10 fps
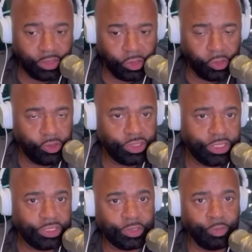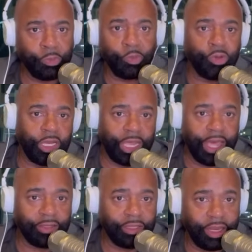you see some people putting
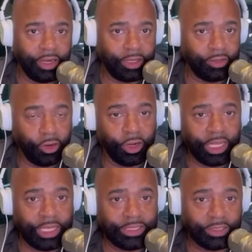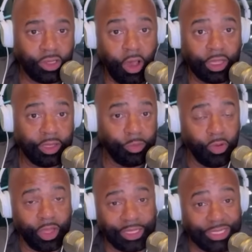out there that 30 is the talking
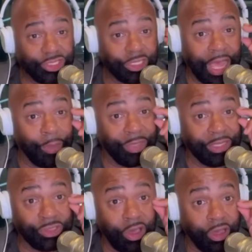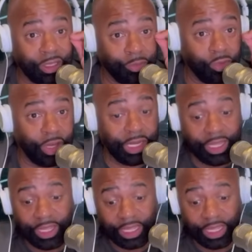point. That should not be the talking point.